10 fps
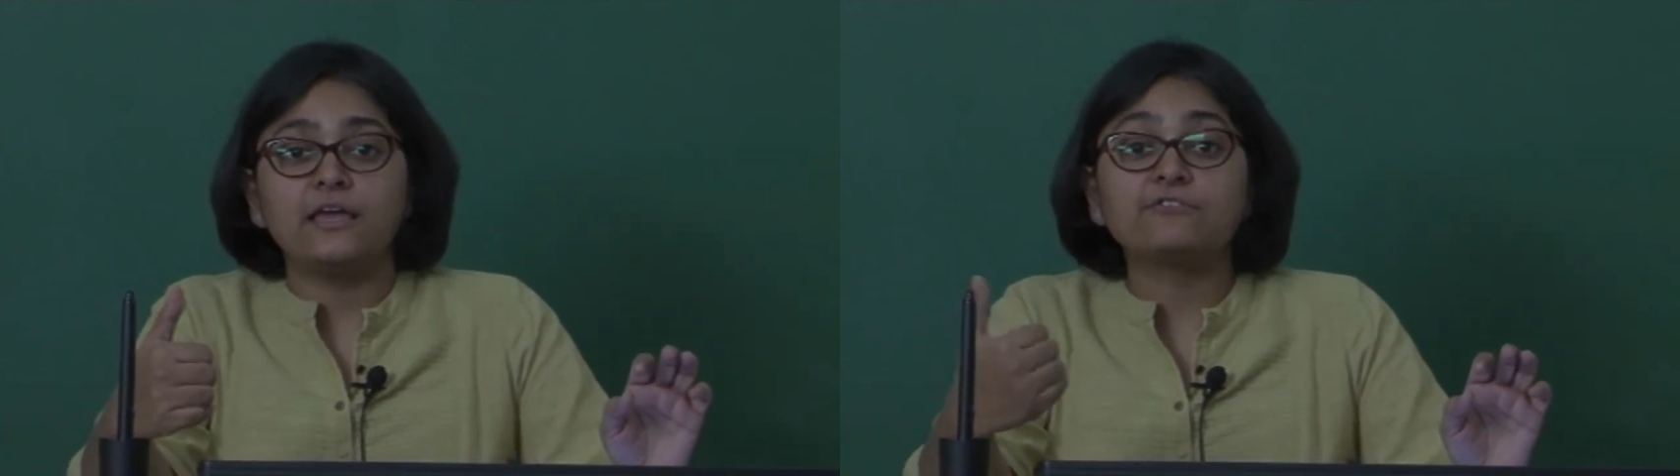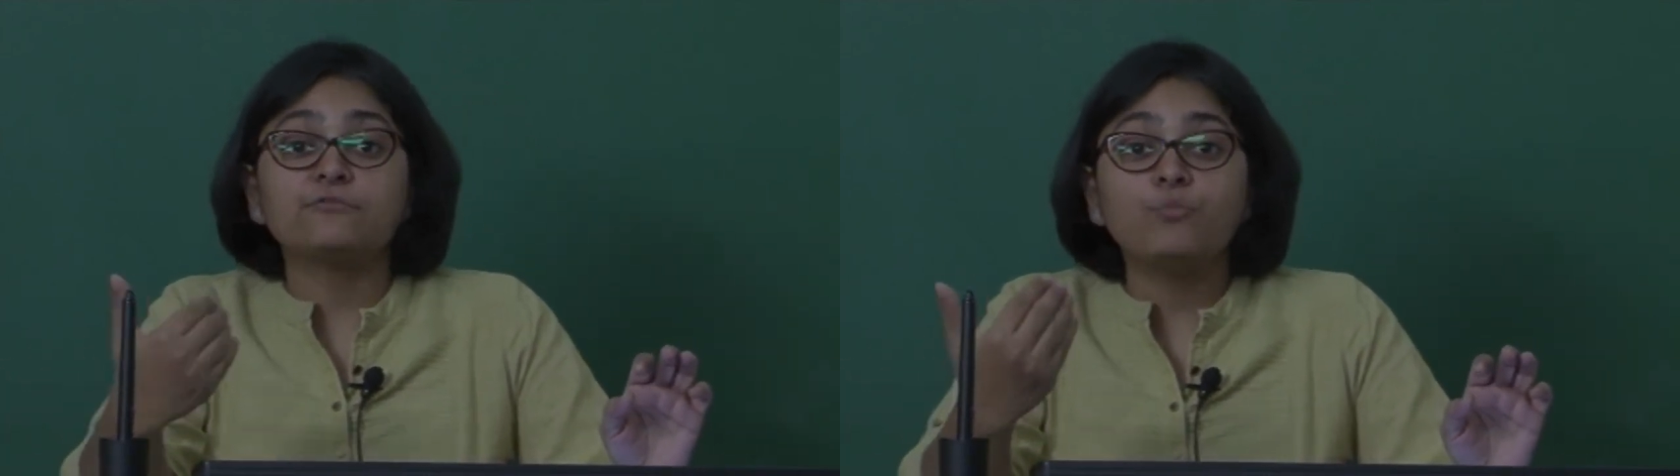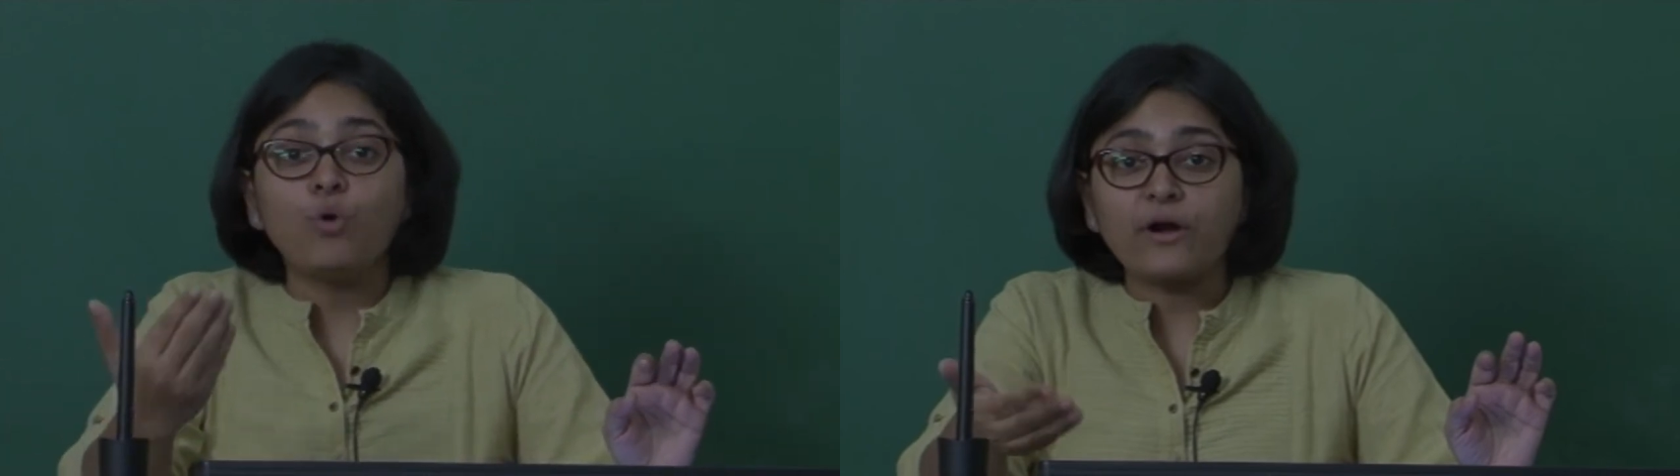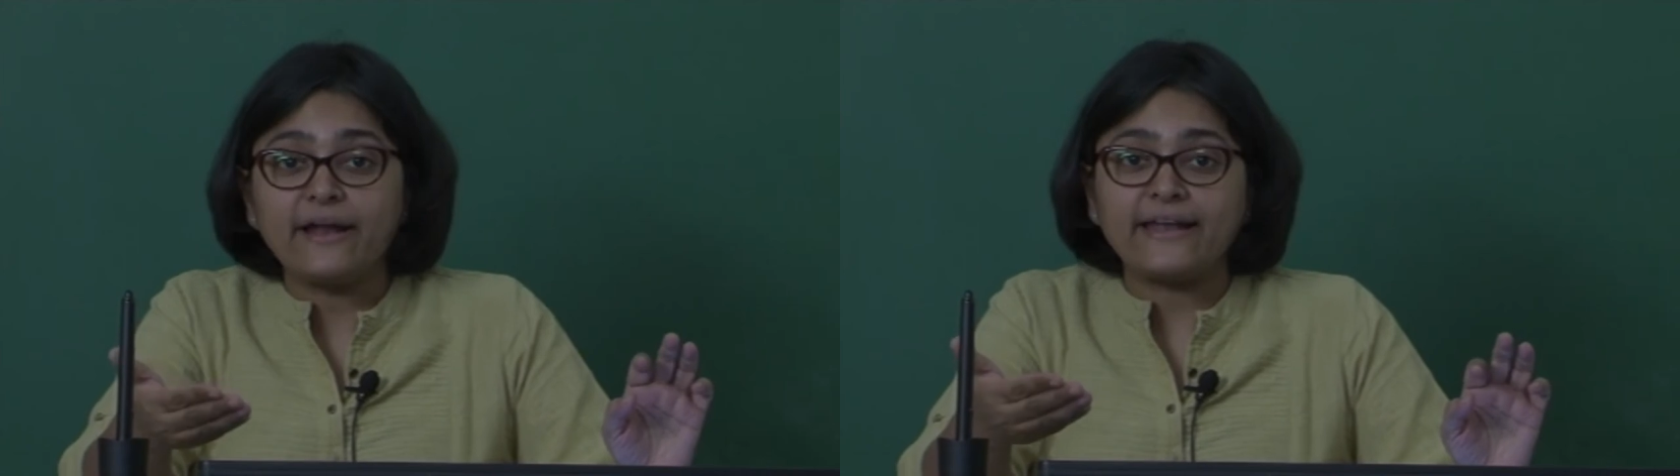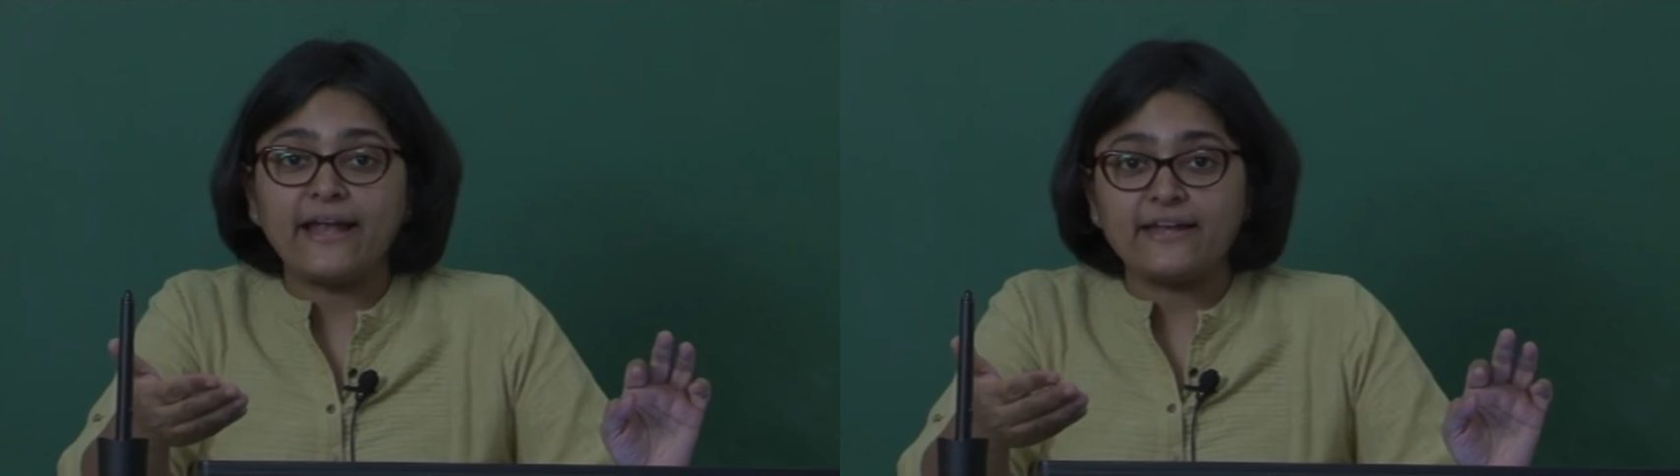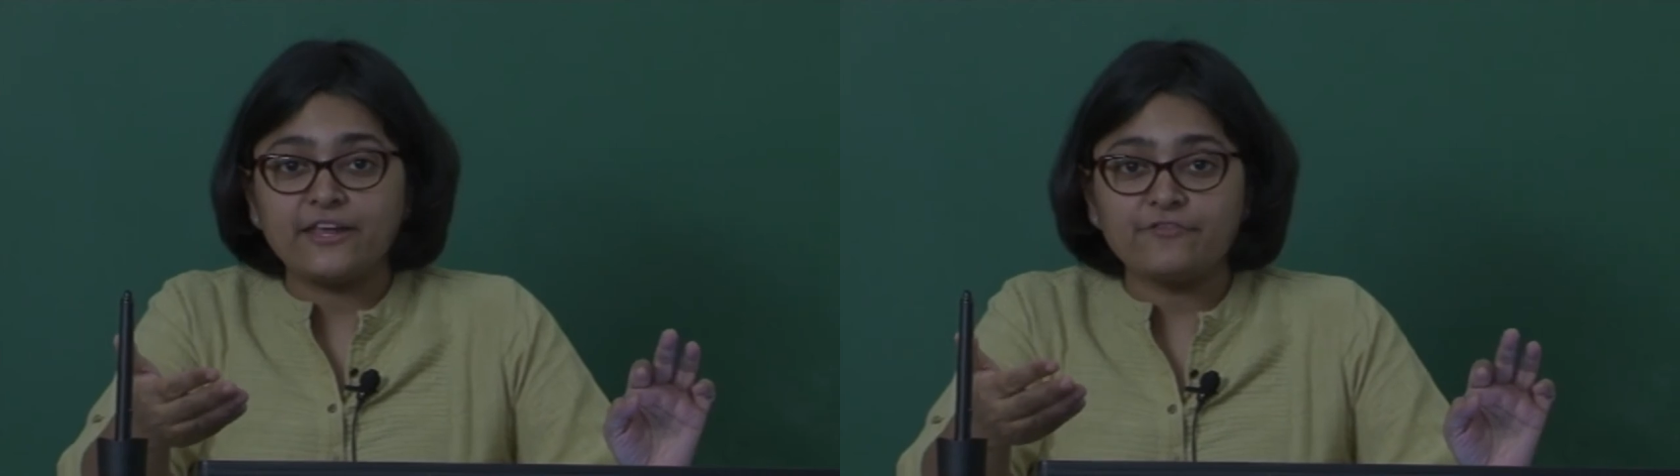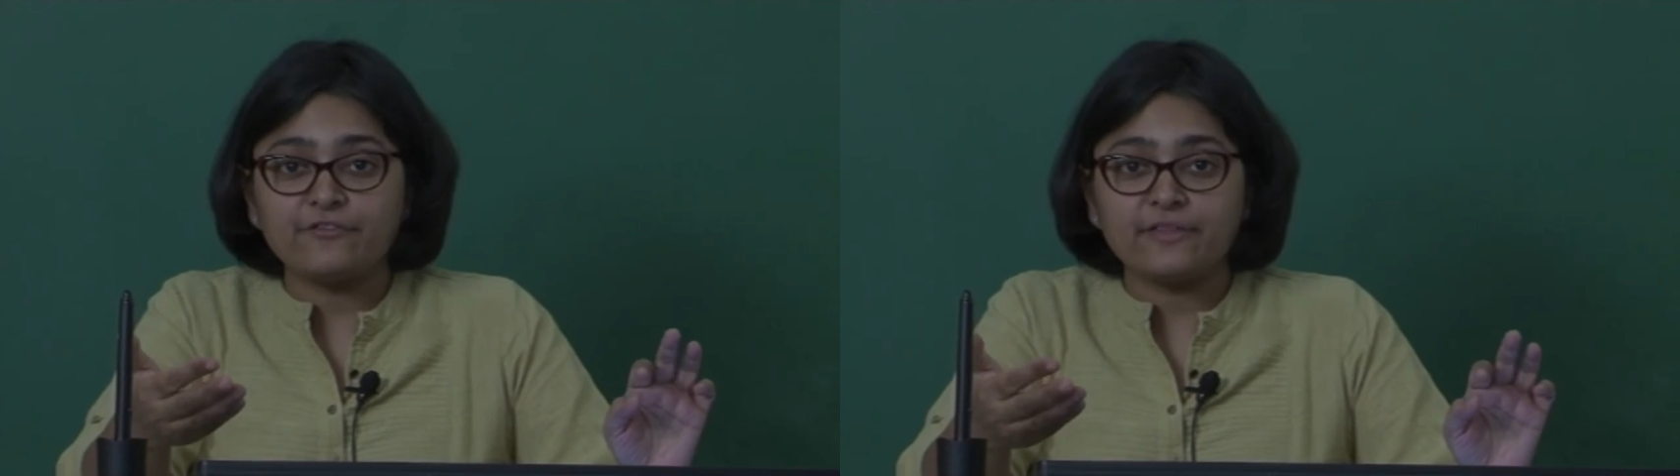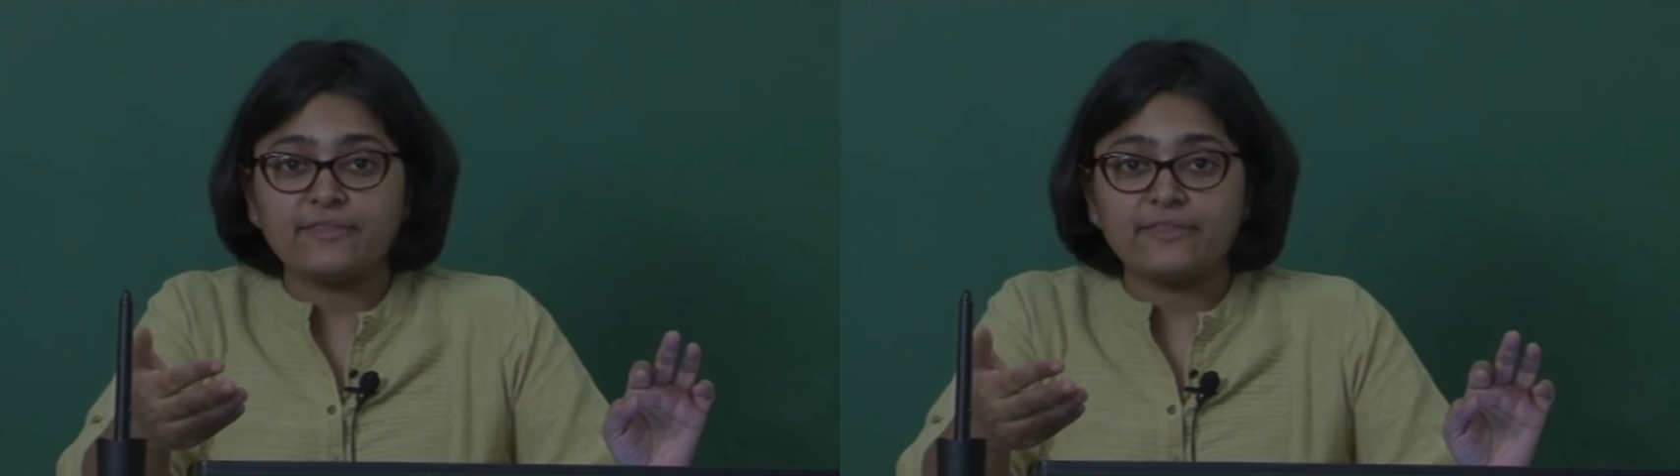is more attentive,